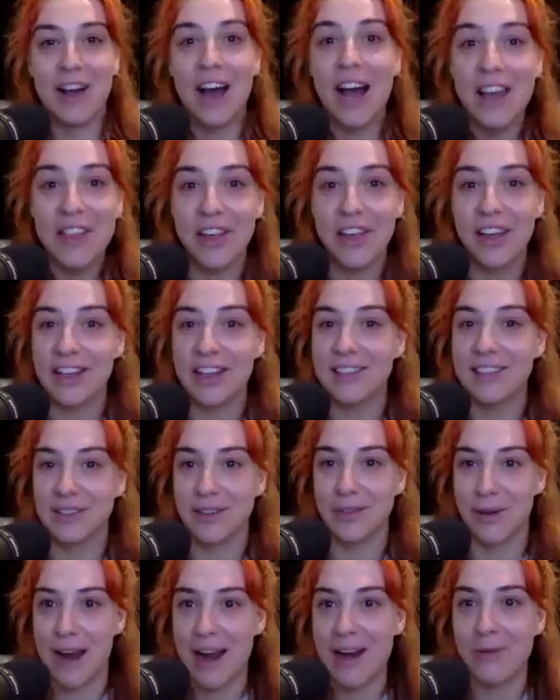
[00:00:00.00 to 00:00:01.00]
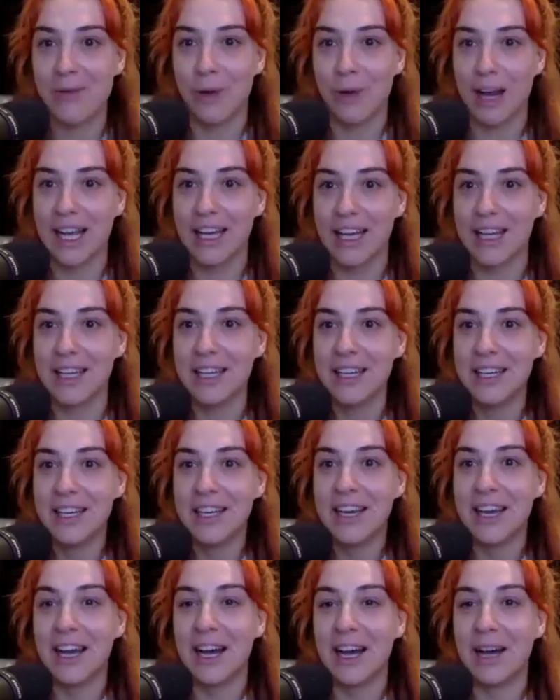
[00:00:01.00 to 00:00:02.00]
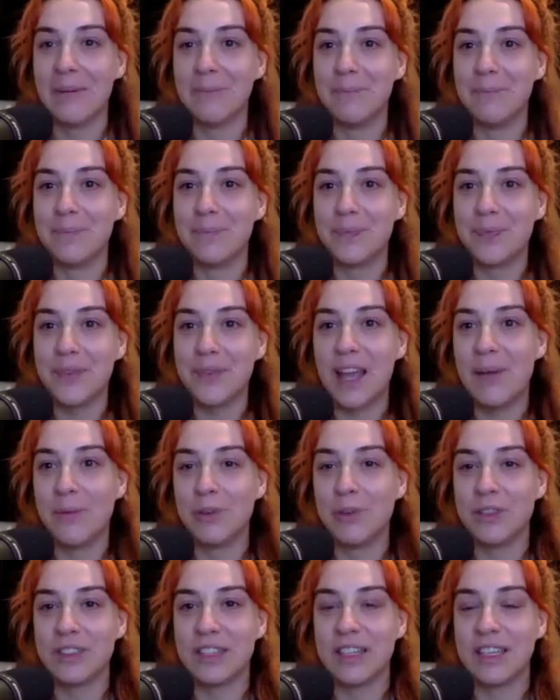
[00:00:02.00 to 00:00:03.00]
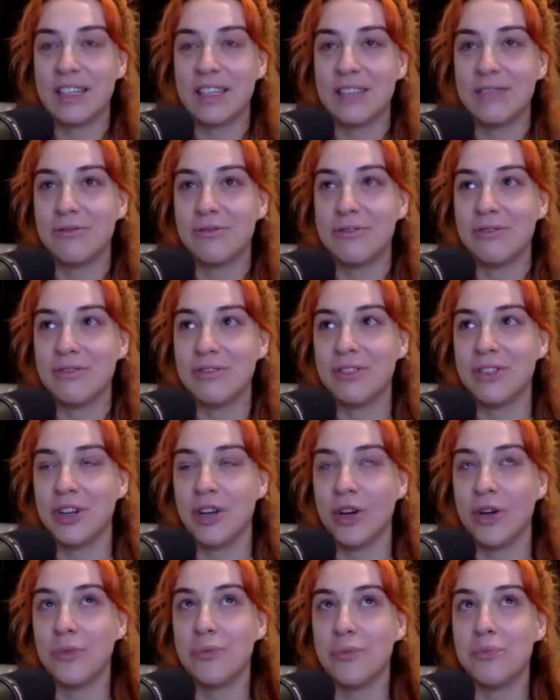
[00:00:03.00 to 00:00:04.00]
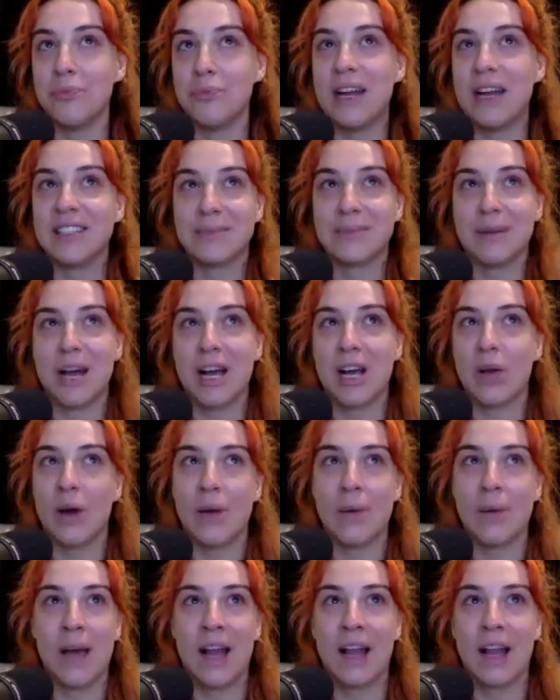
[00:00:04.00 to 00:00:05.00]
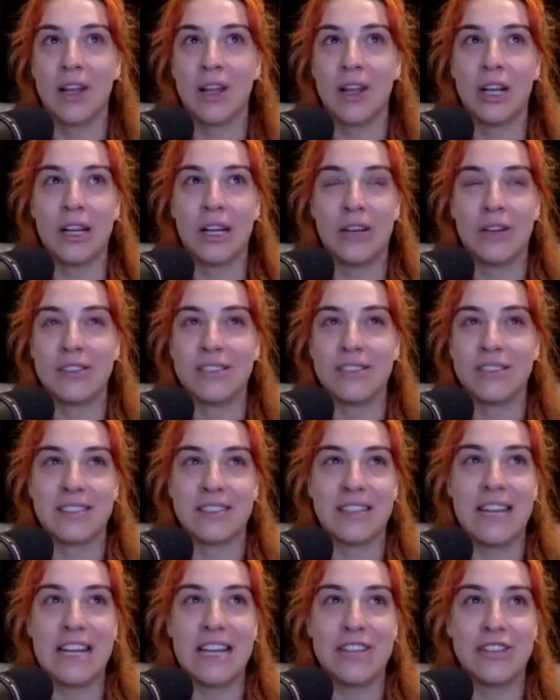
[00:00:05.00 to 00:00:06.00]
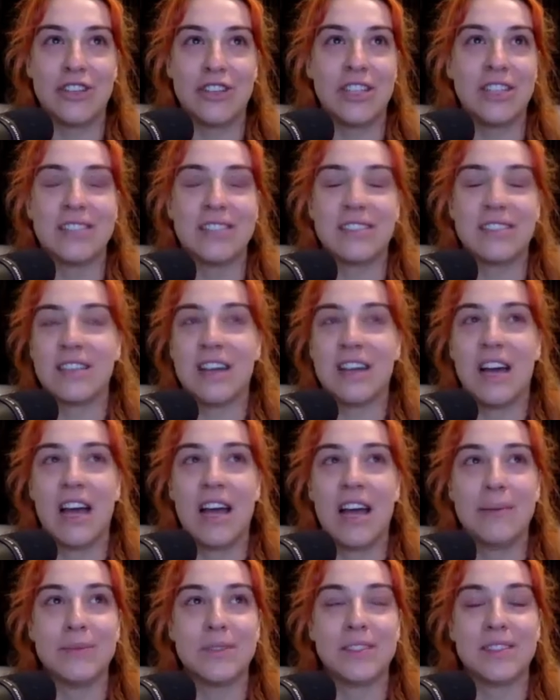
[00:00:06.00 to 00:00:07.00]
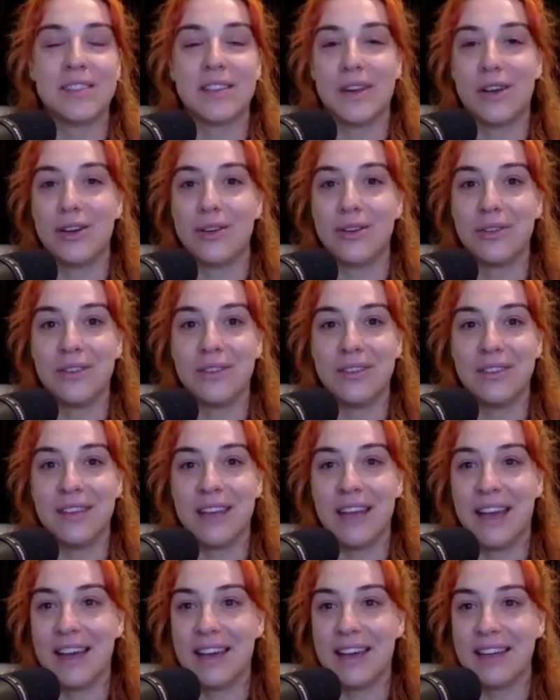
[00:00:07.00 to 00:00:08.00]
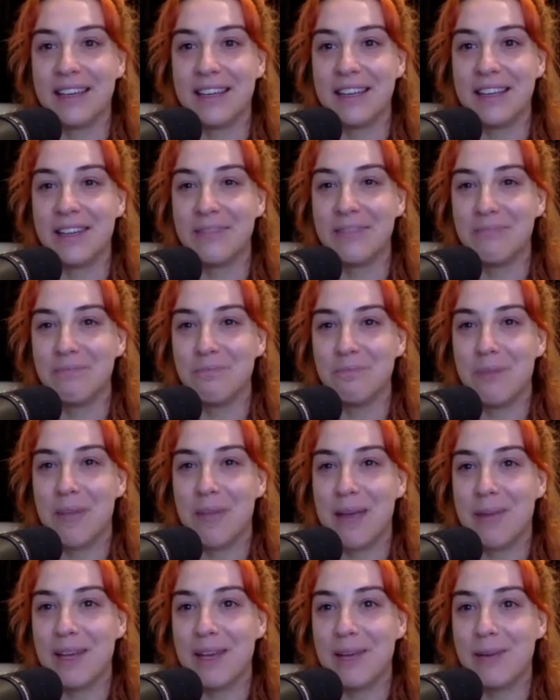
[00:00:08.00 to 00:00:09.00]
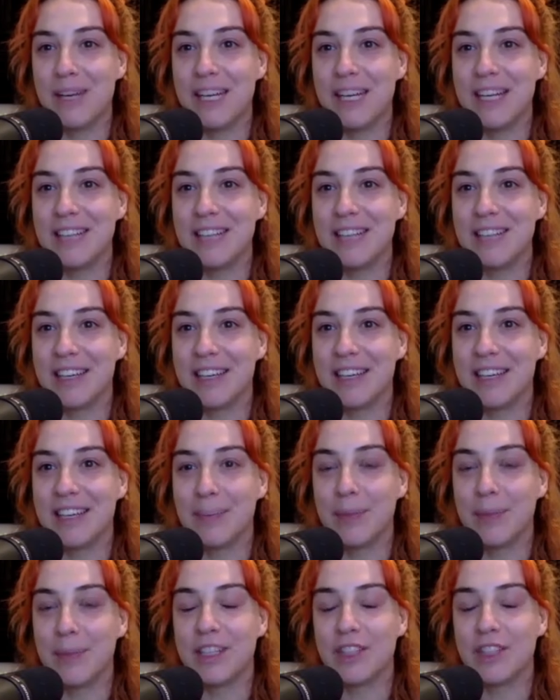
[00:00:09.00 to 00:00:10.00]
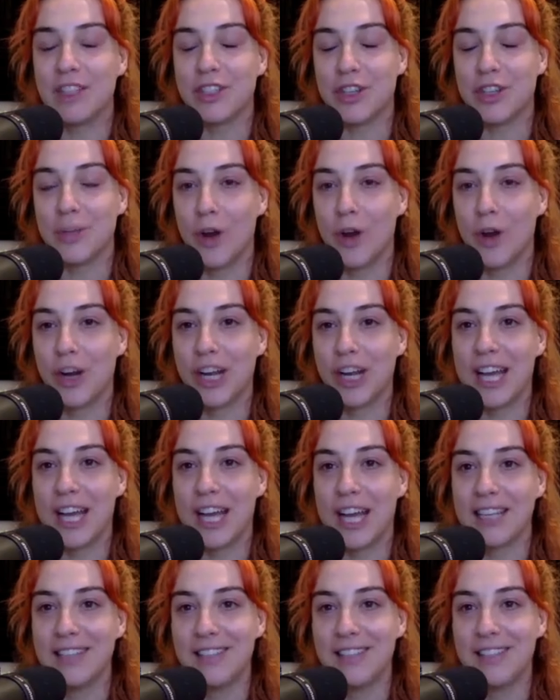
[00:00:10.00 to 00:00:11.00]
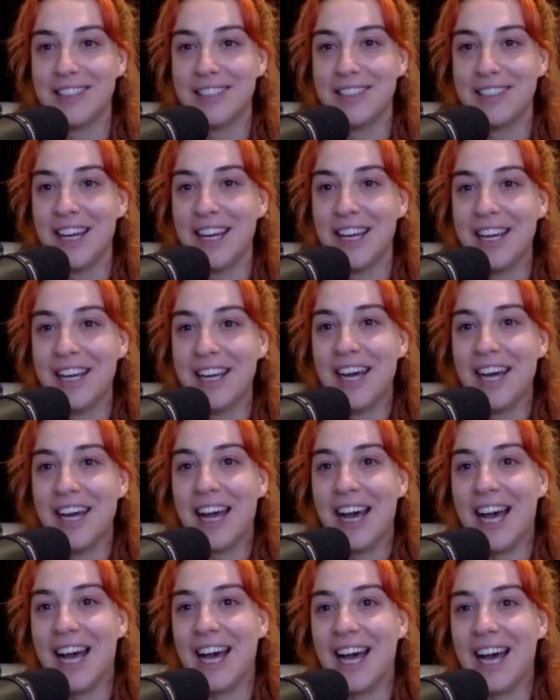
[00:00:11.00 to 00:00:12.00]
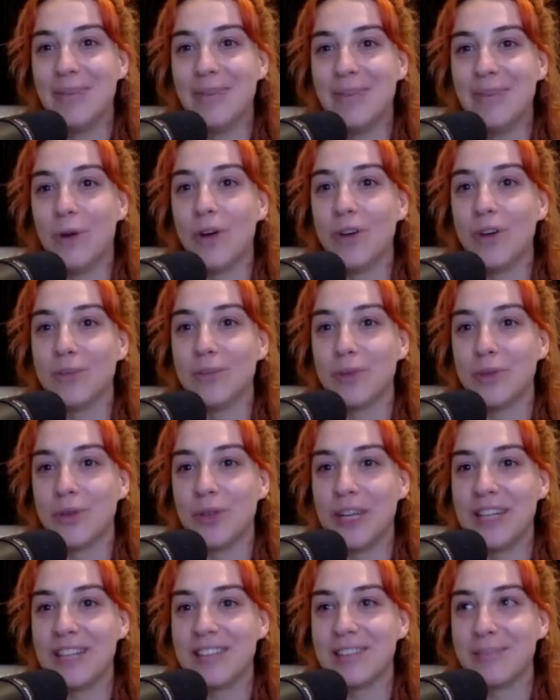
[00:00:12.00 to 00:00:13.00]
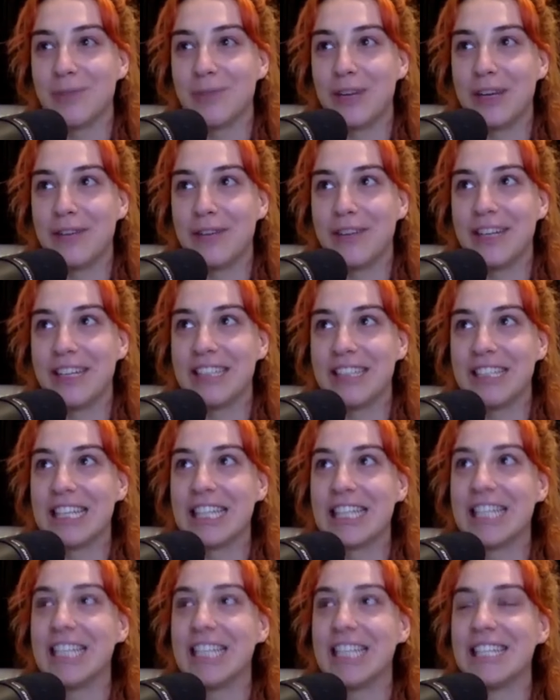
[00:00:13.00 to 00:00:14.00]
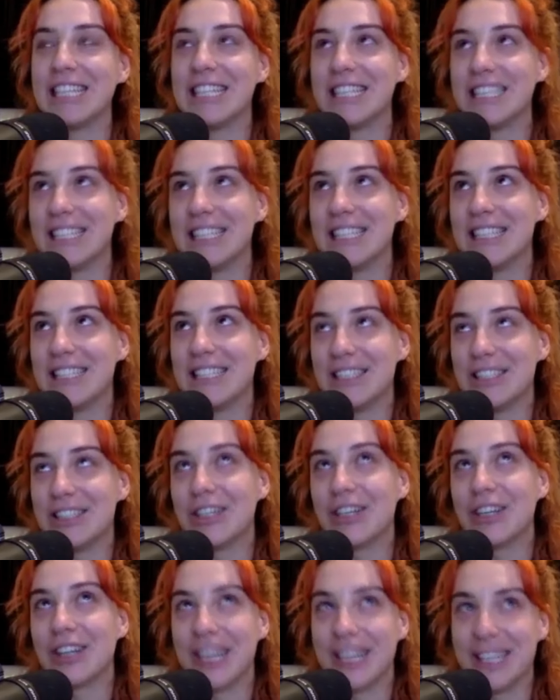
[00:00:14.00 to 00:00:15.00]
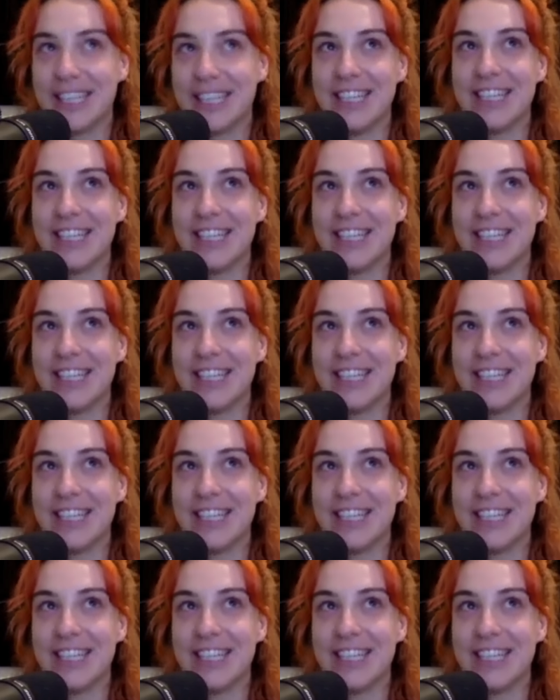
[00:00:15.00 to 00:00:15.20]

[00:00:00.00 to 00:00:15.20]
I think he's a great winger, and was a, you know, made his mark quite well early on the Six Nations times. So yeah, maybe we need to petition Warren Gatland. Warren will need some reinventing. Shocker.